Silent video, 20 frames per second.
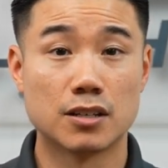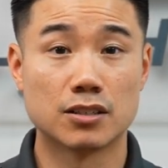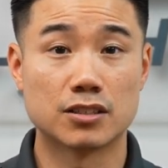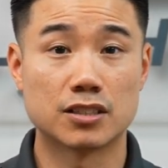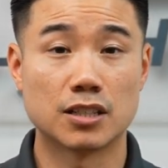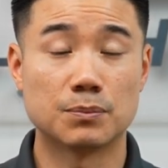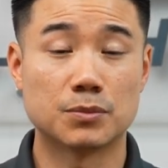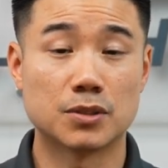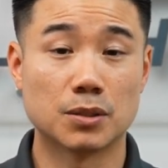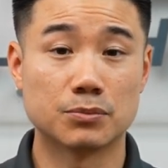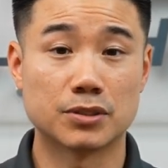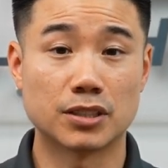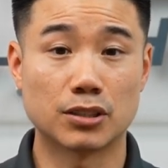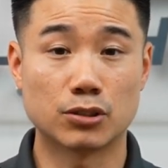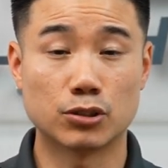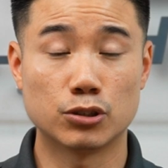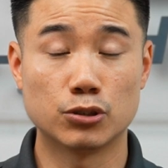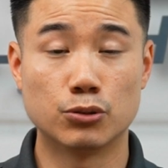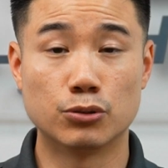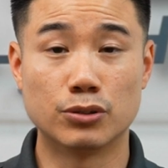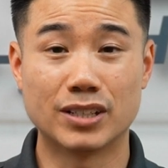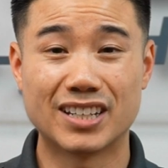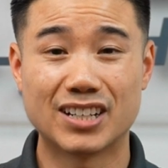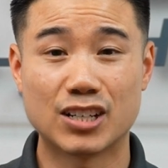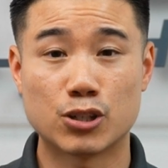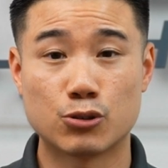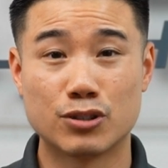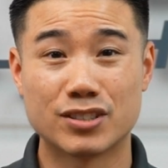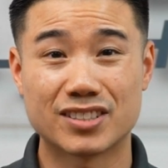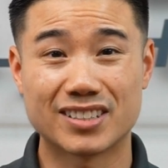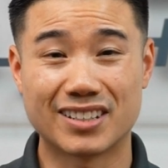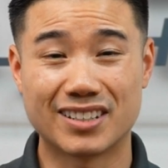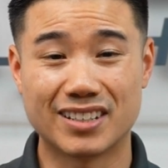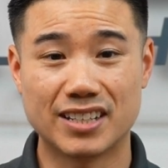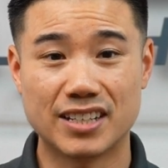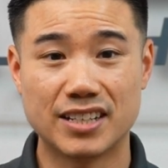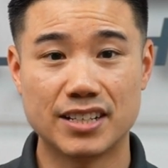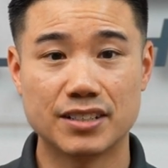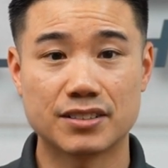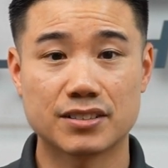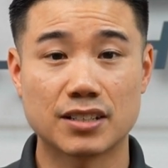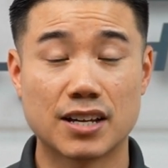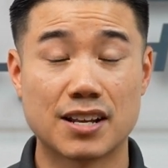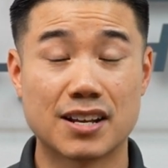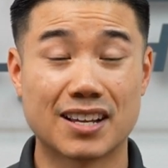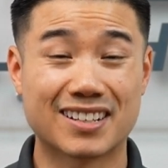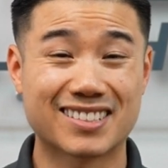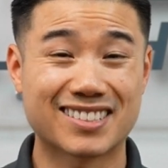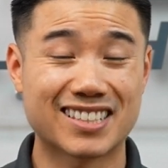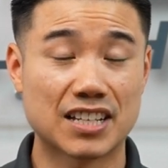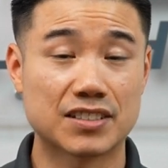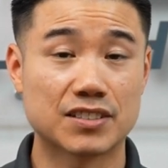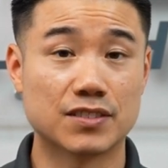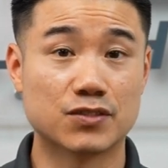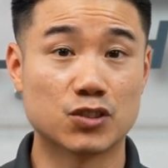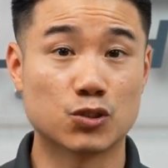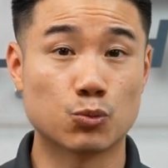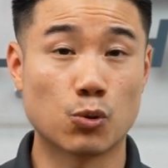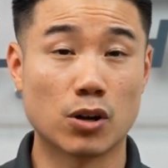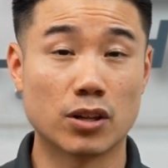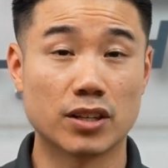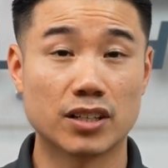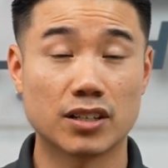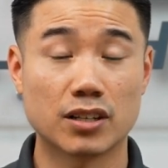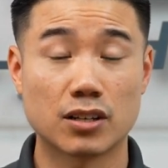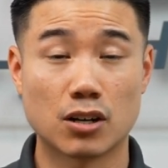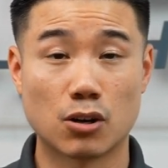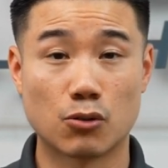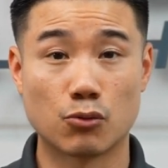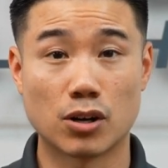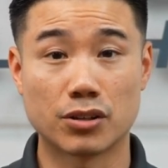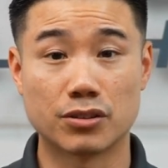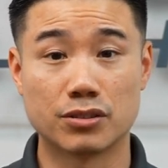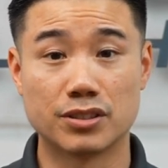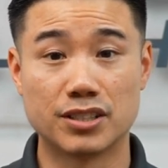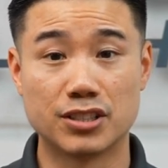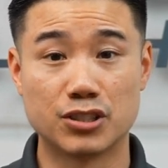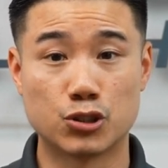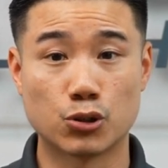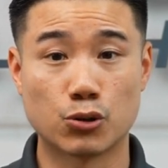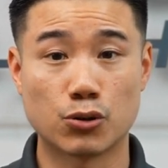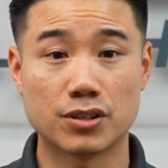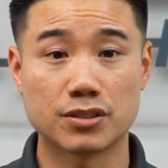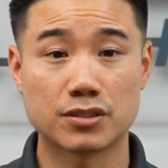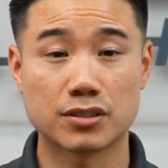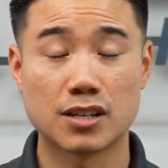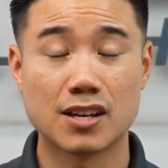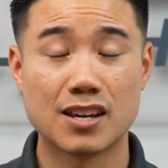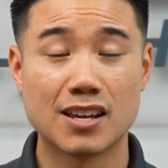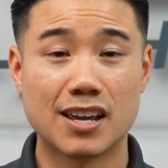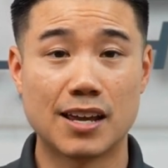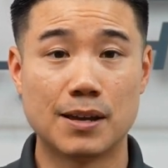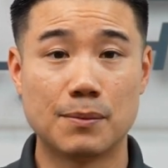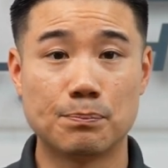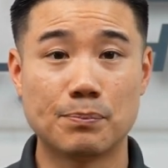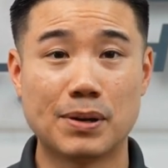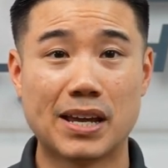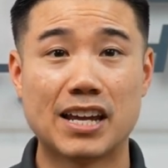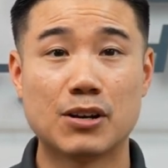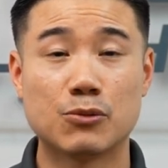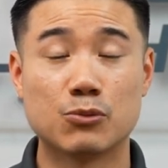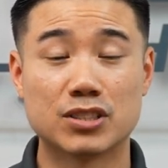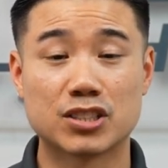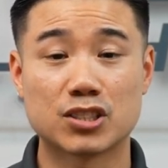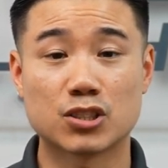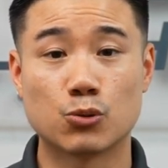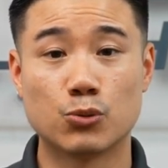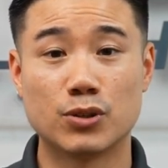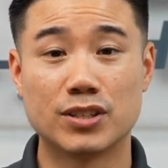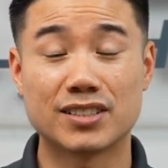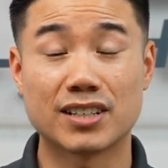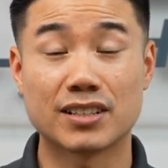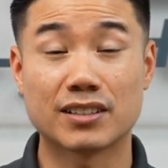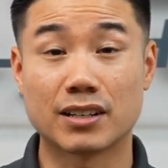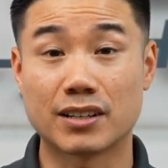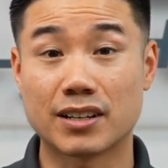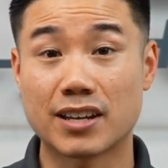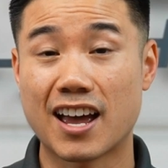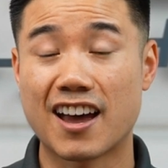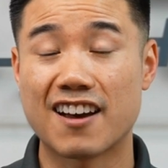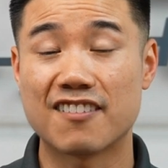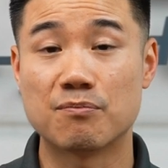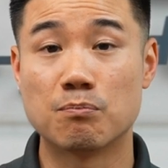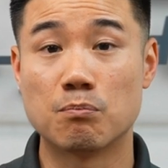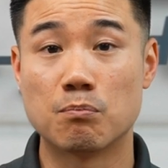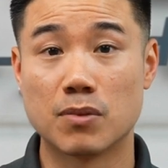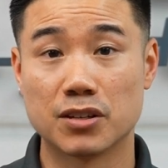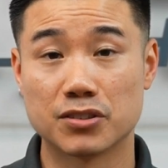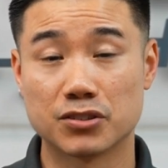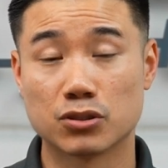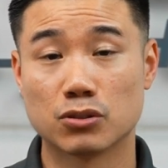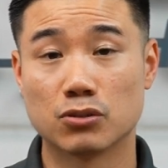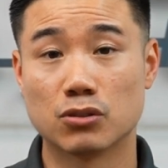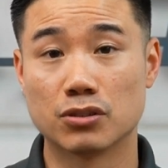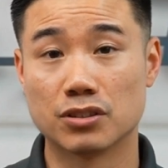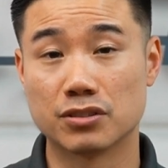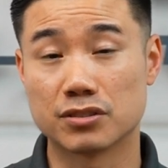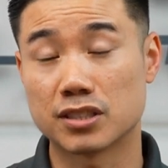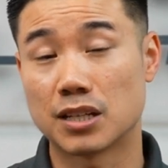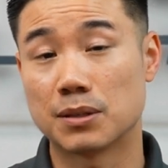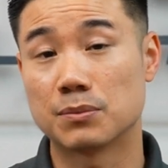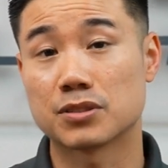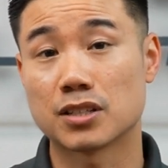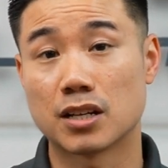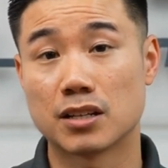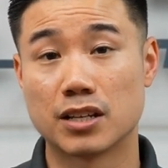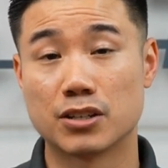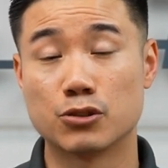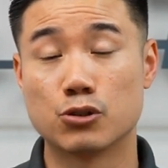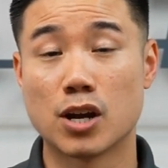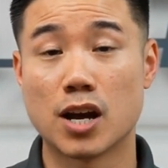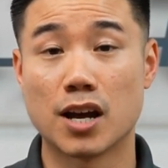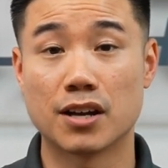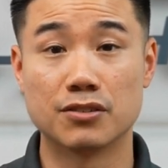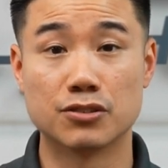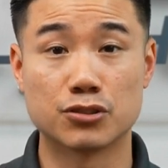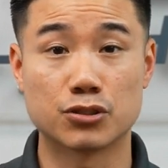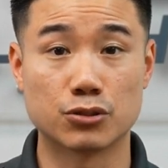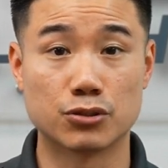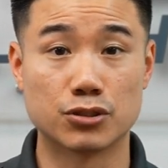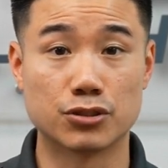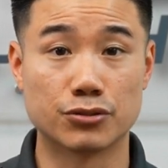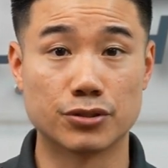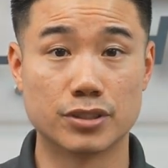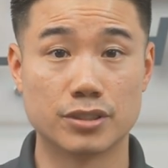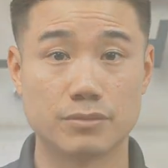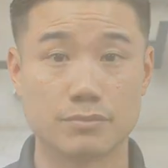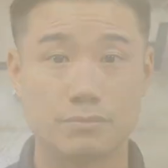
Symptoms include increase in heat and excessive swelling around the knee joint and pain with squeezing the calf muscle on the same side that you had the surgery.